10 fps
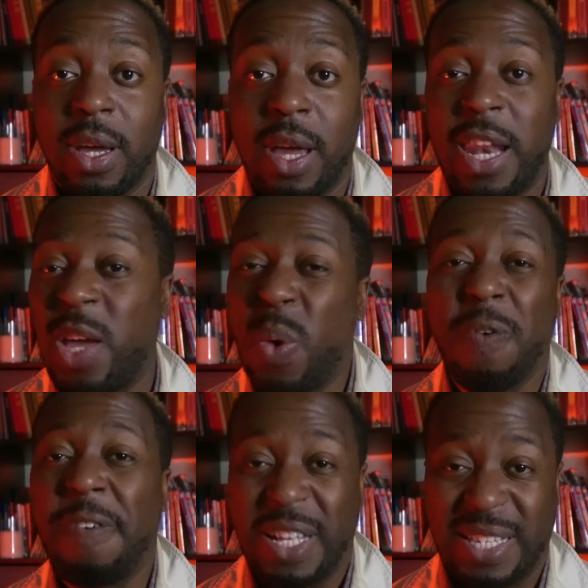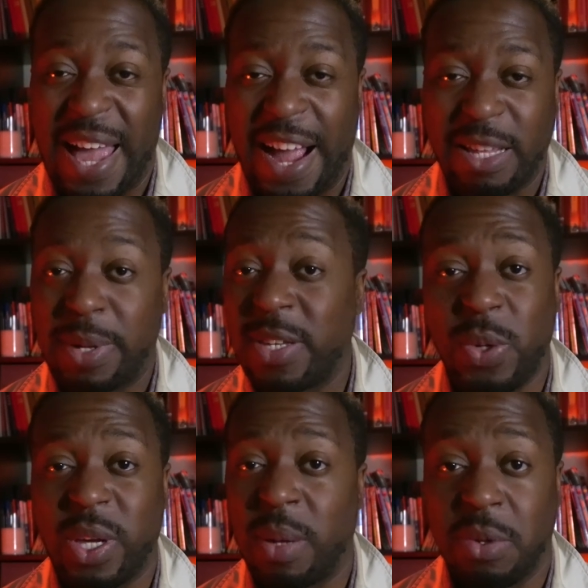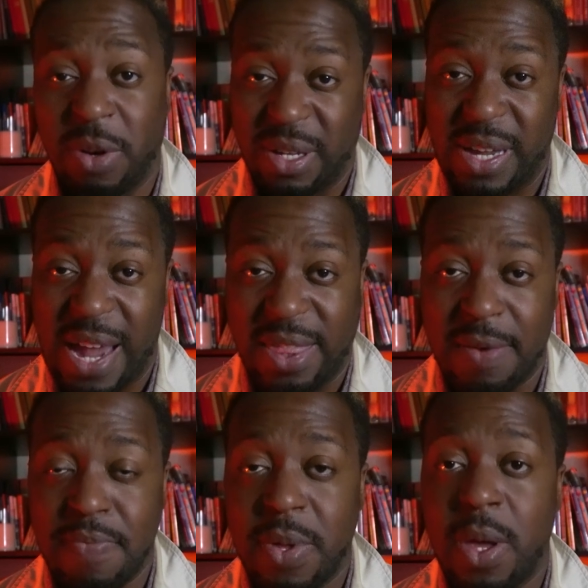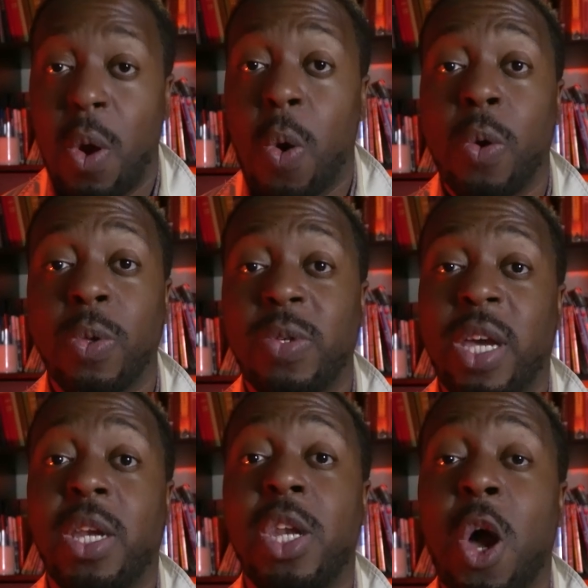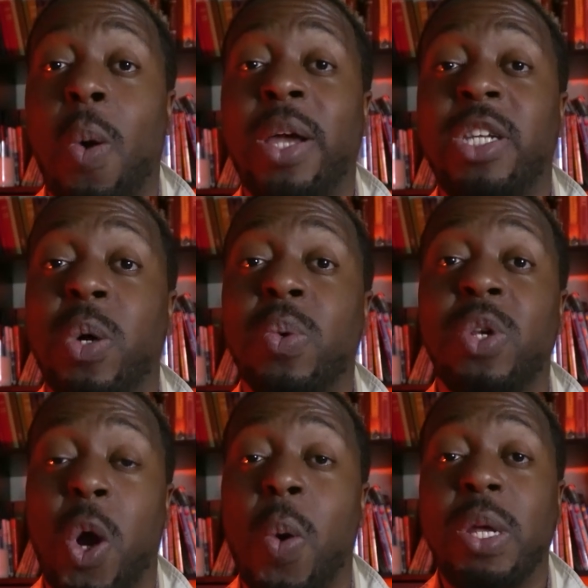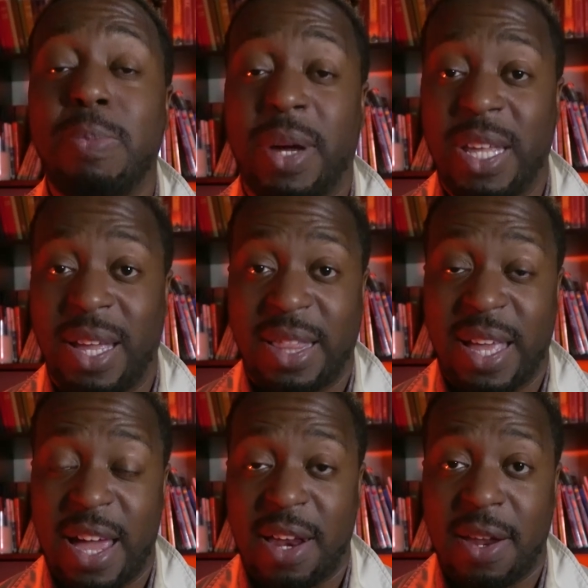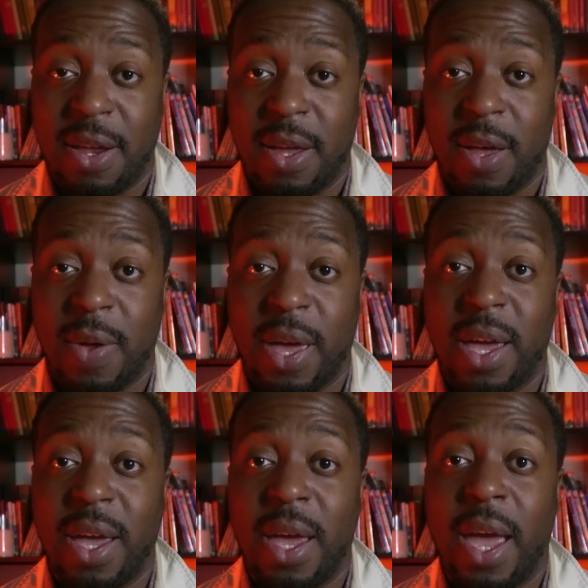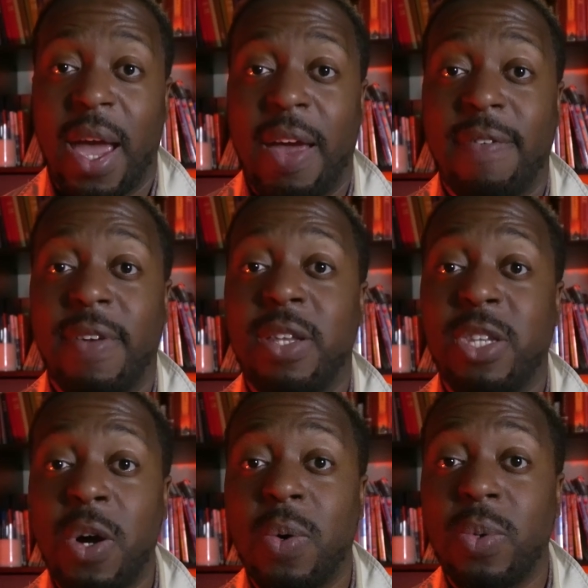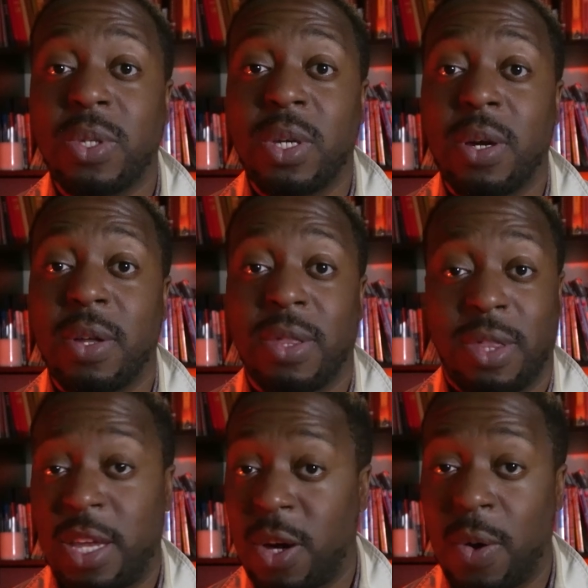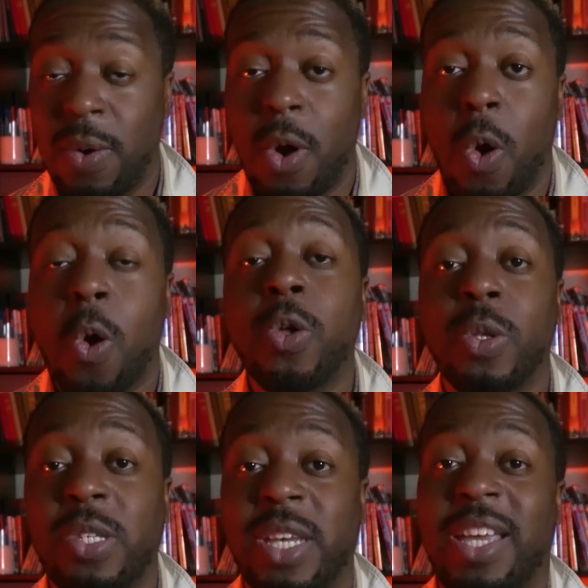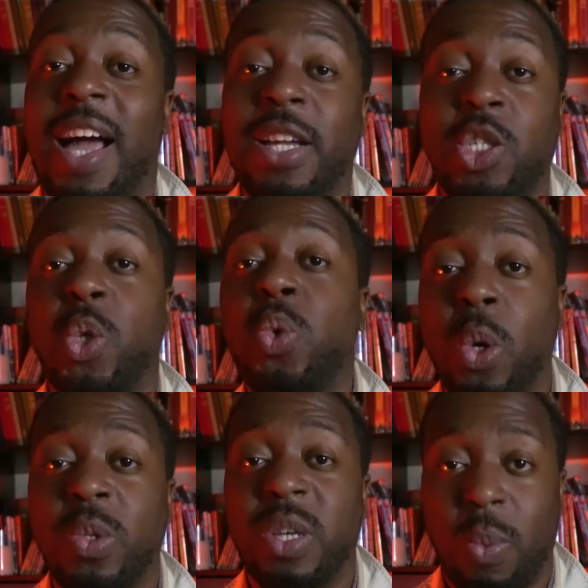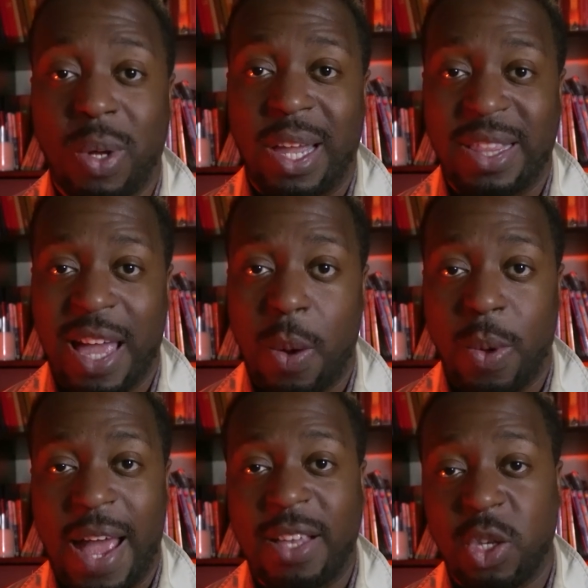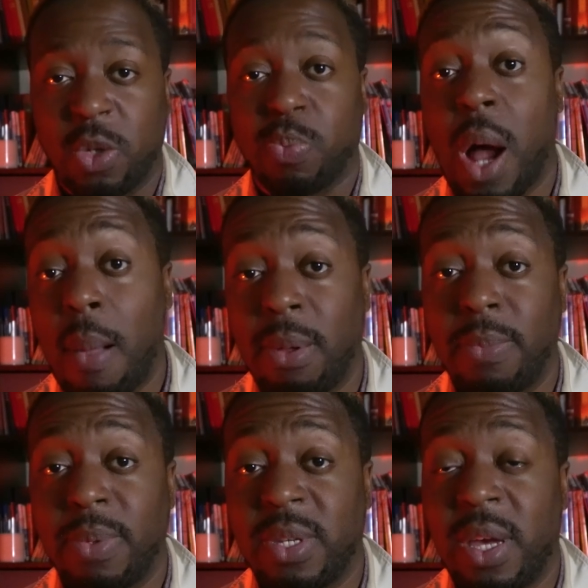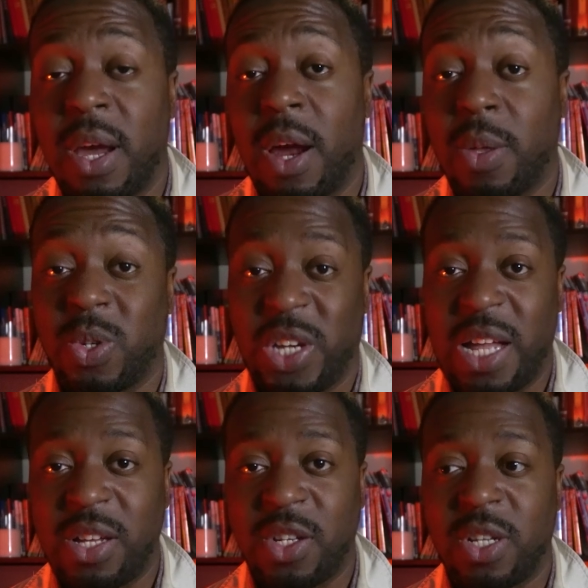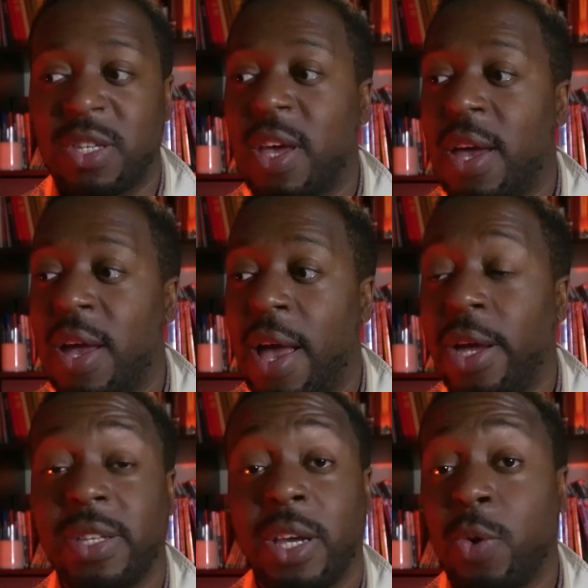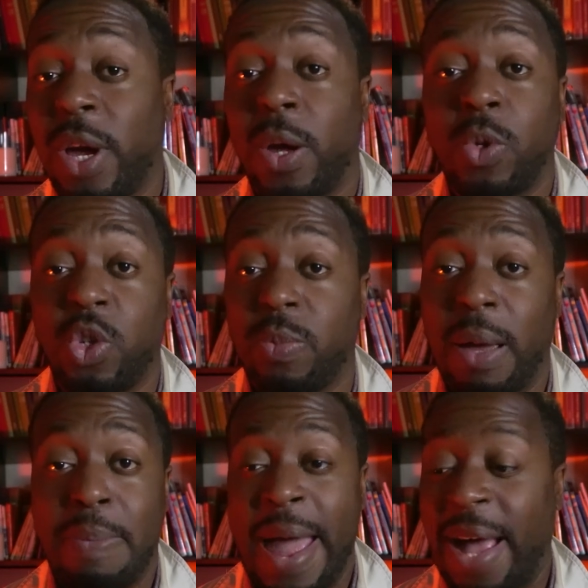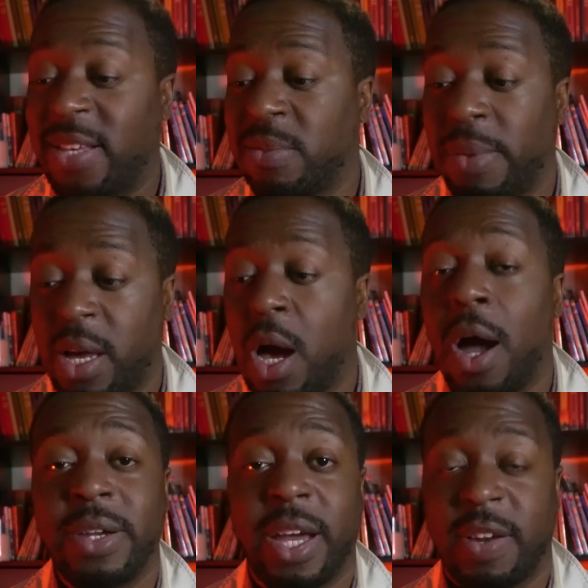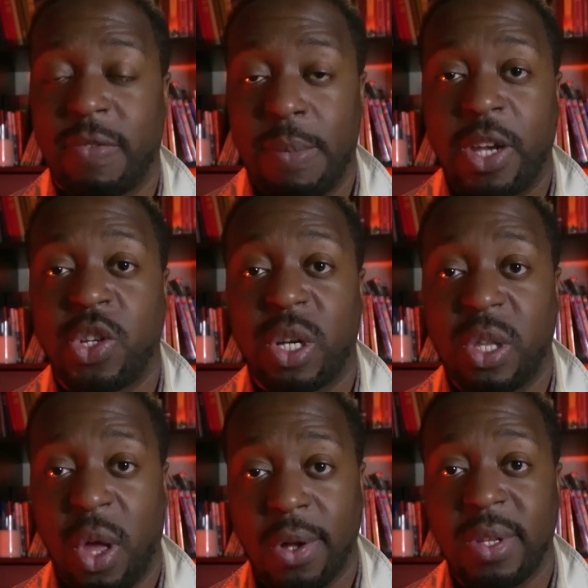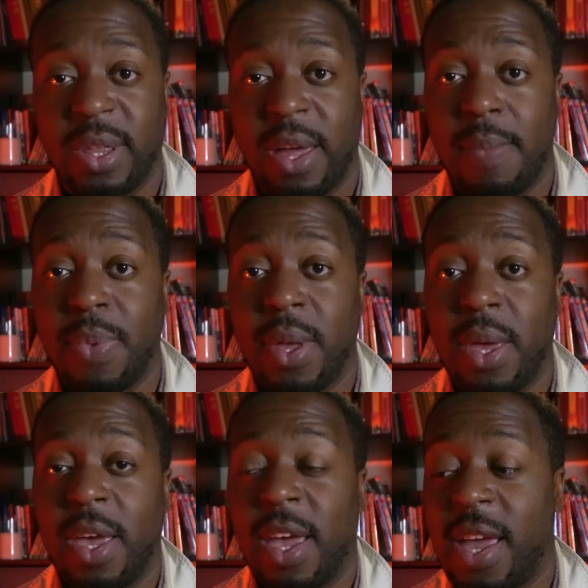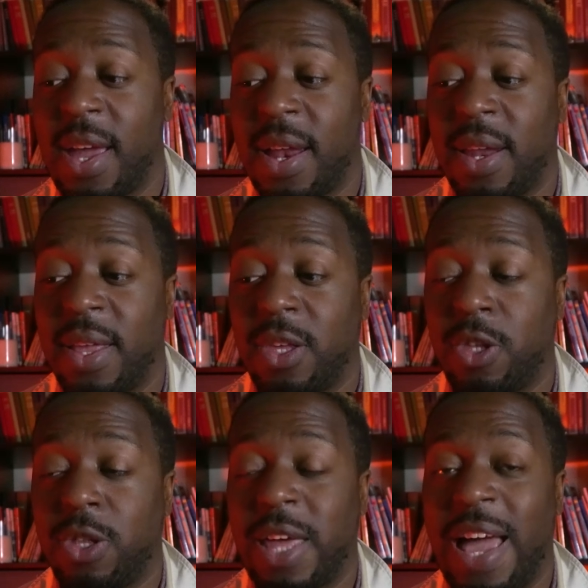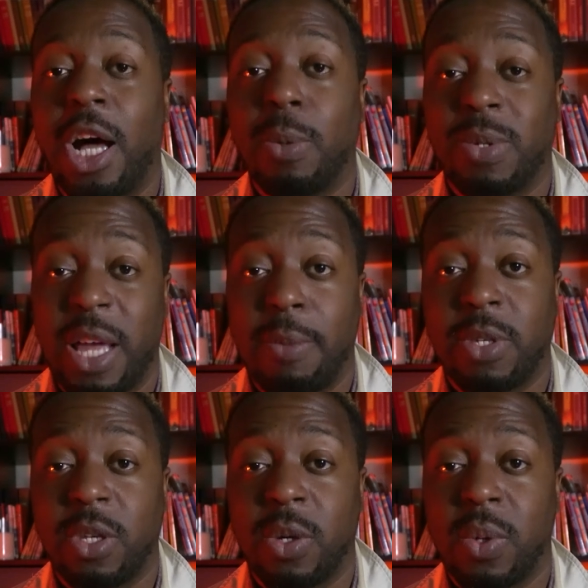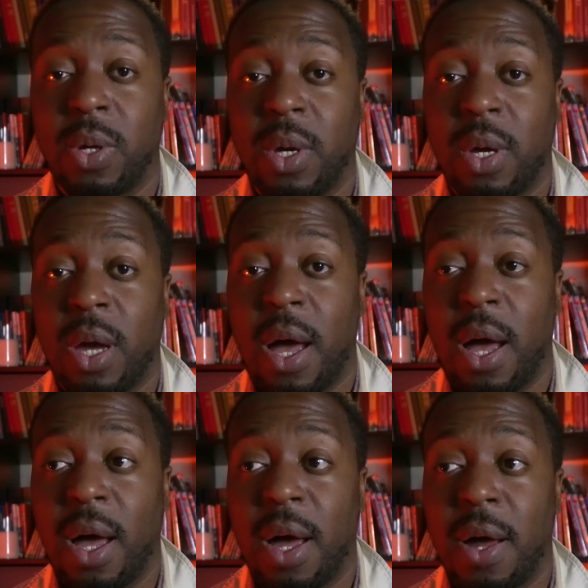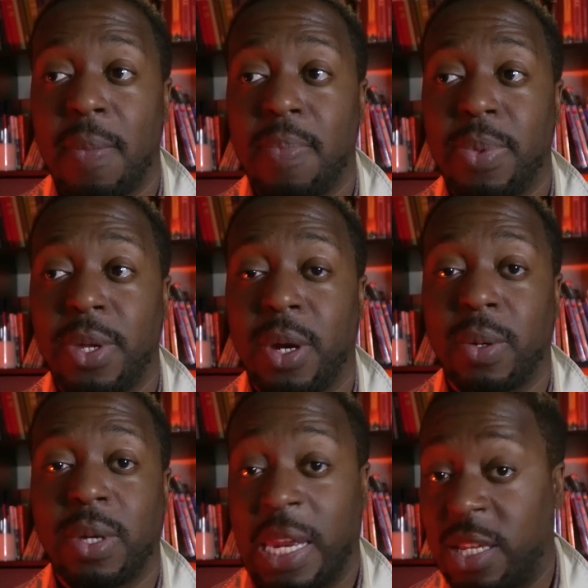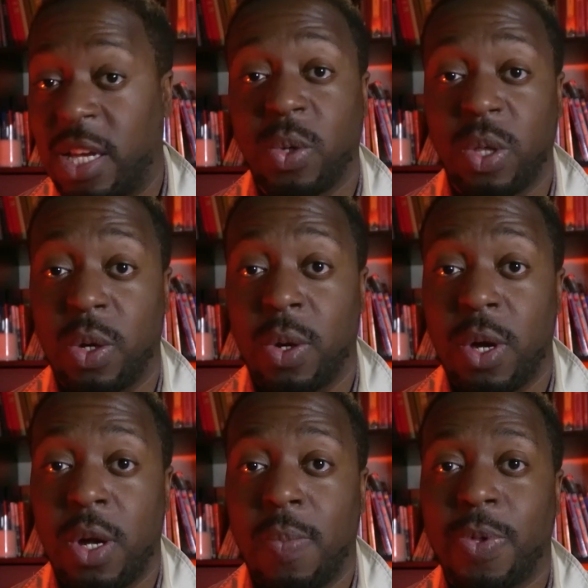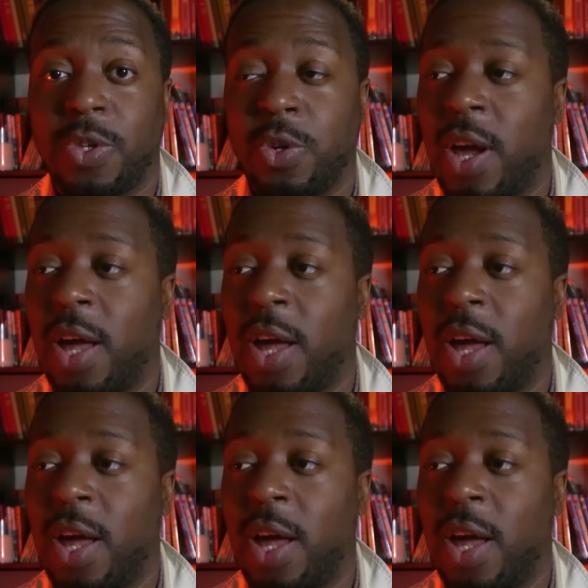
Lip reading: And they won't feel attacked because you didn't come directly at them. Or they'll say, no, I don't know anybody like that, okay? And if they don't, they don't. Or they'll say, I do know someone like that who has those problems or those challenges. And you can say, great, would you mind passing my contact information along to them? And that helps them to, get in touch with you. So you're